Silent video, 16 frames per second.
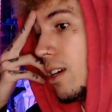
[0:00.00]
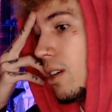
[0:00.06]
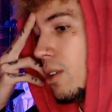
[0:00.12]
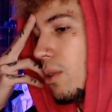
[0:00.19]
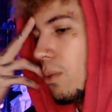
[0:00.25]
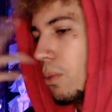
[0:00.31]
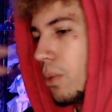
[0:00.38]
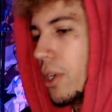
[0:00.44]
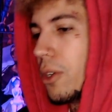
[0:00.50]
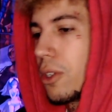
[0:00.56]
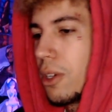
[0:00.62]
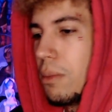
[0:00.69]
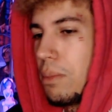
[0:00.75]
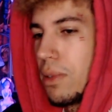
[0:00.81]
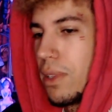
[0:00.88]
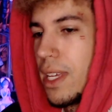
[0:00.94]
real
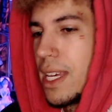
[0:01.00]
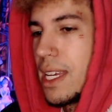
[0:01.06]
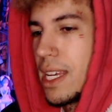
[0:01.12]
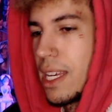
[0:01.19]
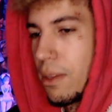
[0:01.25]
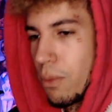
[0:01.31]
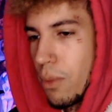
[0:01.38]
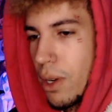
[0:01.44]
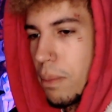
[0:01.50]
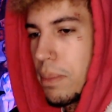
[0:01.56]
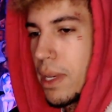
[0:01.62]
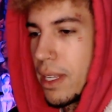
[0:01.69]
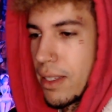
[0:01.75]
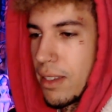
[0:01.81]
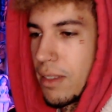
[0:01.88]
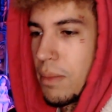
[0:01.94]
complaint and what
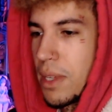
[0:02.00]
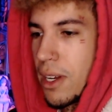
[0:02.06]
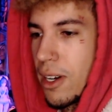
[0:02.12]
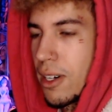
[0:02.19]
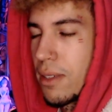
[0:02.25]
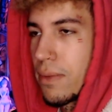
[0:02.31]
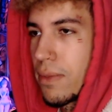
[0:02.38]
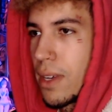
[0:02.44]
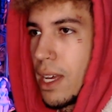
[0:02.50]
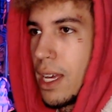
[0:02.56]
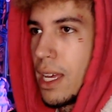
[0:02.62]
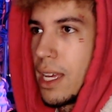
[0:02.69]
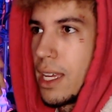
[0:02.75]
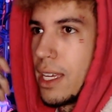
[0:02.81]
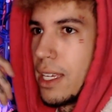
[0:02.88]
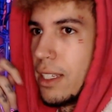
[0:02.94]
pisses me off
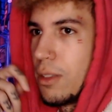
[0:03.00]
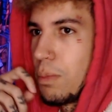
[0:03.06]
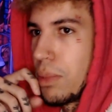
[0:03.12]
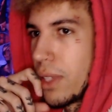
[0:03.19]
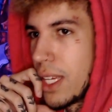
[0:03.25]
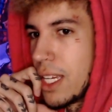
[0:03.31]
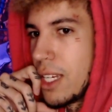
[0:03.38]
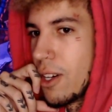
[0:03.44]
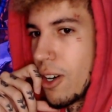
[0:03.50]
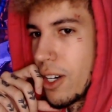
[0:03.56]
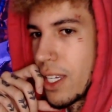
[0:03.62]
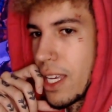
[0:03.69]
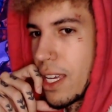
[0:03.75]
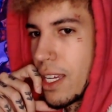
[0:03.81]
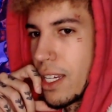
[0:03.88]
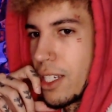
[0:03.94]
is playing
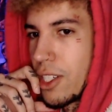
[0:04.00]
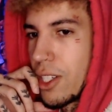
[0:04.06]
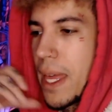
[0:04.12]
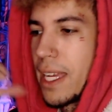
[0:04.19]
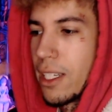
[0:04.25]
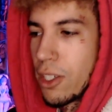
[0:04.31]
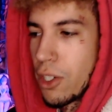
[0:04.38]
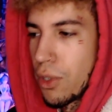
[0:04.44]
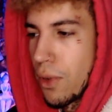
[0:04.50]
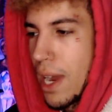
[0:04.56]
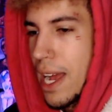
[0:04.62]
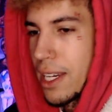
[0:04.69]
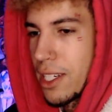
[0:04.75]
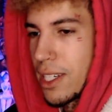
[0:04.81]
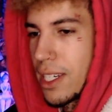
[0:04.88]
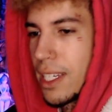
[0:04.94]
ArcheAge and
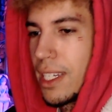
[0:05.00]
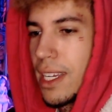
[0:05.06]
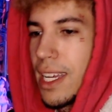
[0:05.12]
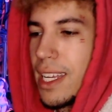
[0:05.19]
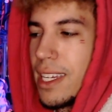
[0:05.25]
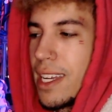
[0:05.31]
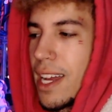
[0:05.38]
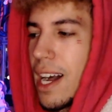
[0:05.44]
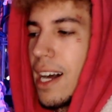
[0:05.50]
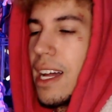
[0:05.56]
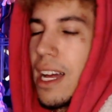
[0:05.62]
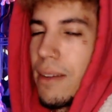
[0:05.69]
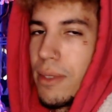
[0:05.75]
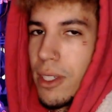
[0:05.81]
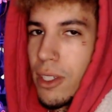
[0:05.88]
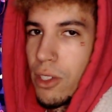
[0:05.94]
crashing and not
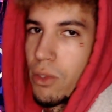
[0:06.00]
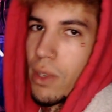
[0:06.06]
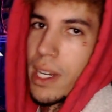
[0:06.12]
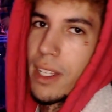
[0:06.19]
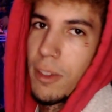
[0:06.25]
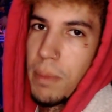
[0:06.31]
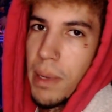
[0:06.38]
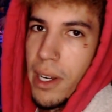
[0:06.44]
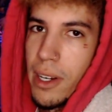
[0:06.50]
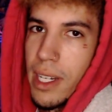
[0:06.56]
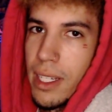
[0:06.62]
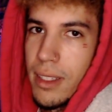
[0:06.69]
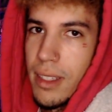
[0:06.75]
having a grace period to